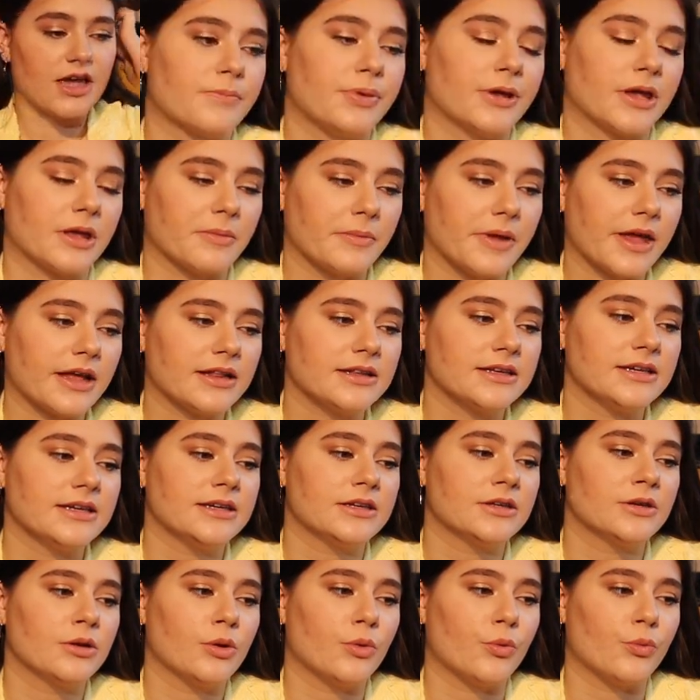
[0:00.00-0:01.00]

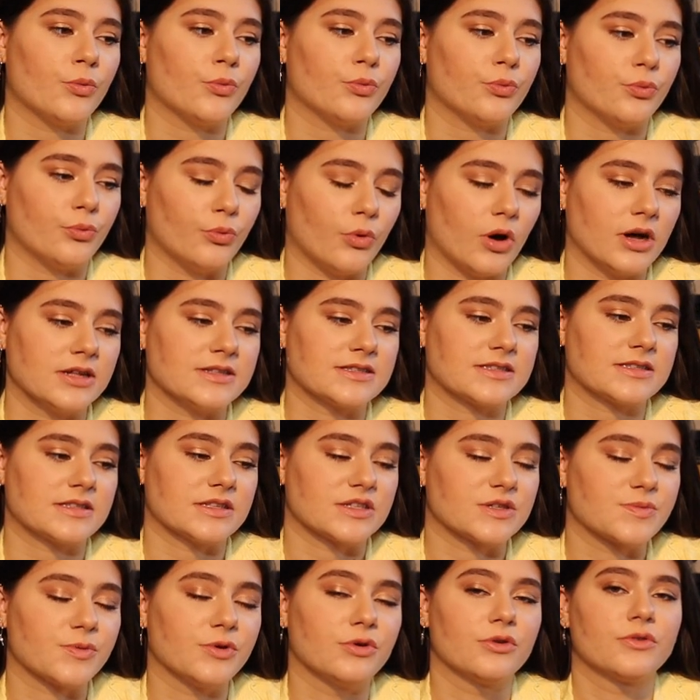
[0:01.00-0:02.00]
Pygmalion wants
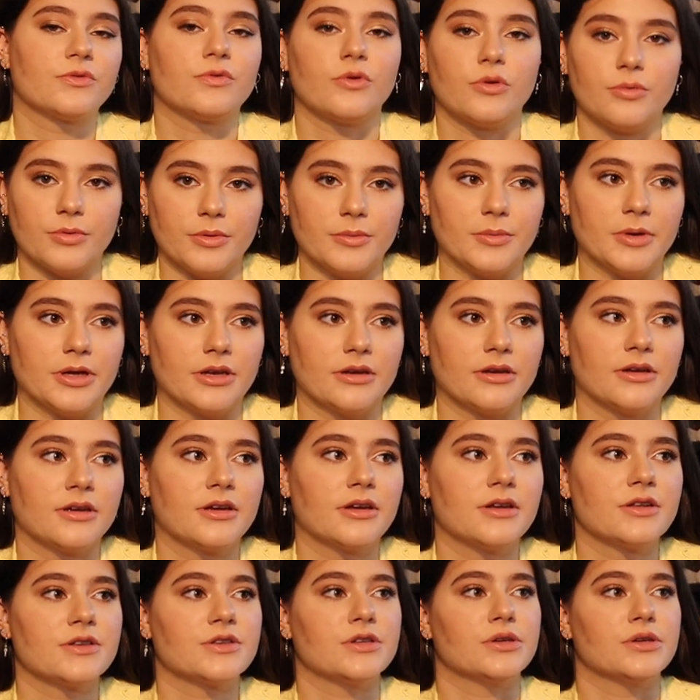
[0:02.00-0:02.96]
this beautiful woman